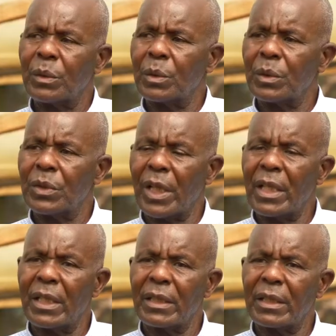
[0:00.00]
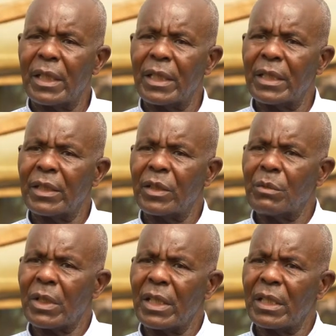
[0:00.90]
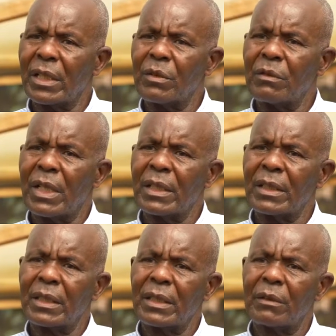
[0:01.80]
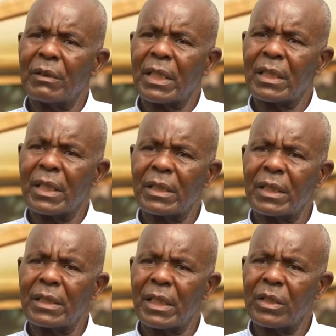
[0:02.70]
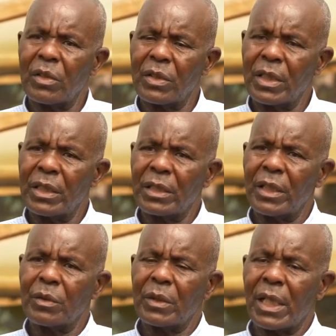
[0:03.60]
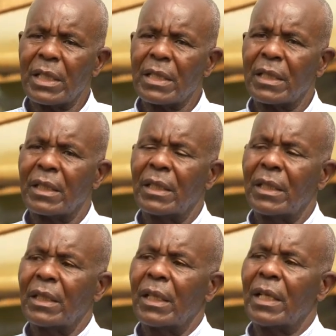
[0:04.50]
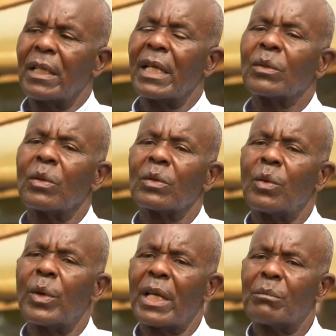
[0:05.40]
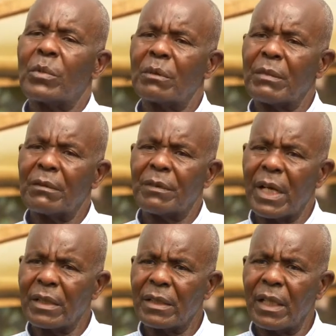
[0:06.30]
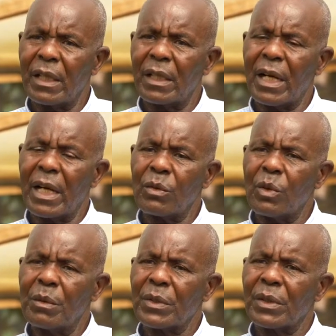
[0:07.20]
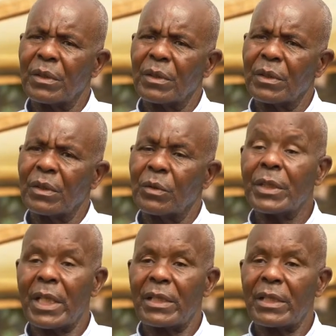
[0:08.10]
to train at Jomo Kenyatta University of Agriculture and Technology, JUCAT, and that's also where I bought my first earthworms, which I